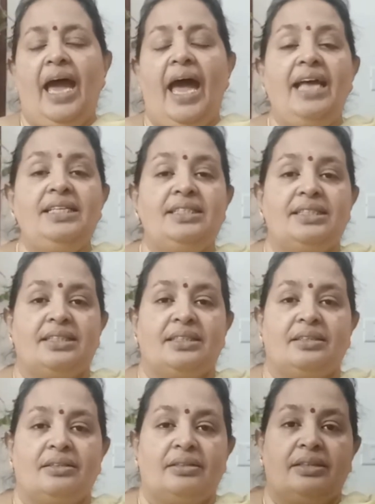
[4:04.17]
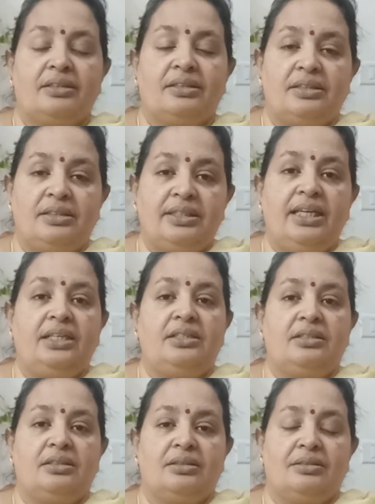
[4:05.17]
as
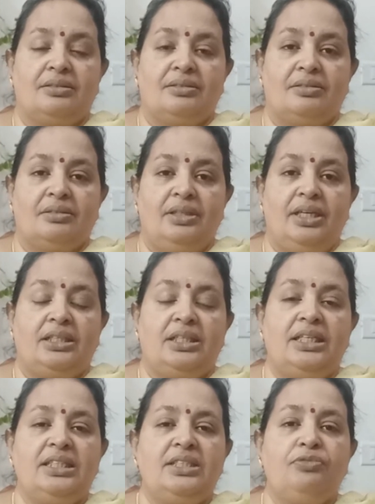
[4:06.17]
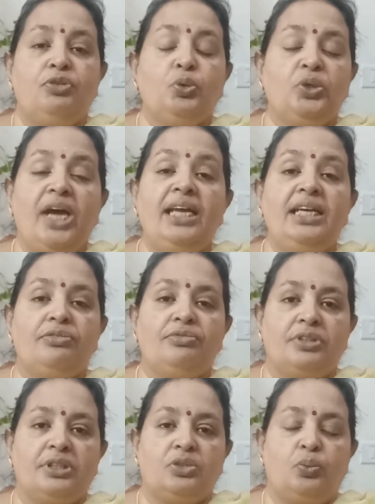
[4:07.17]
said that it is a futile
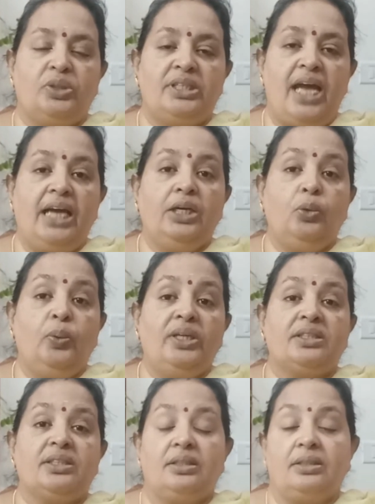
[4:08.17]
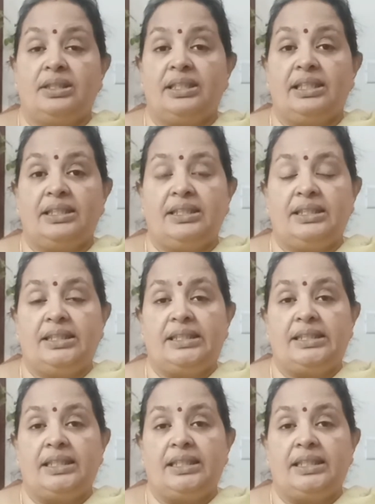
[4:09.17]
effort which aggravates the restlessness.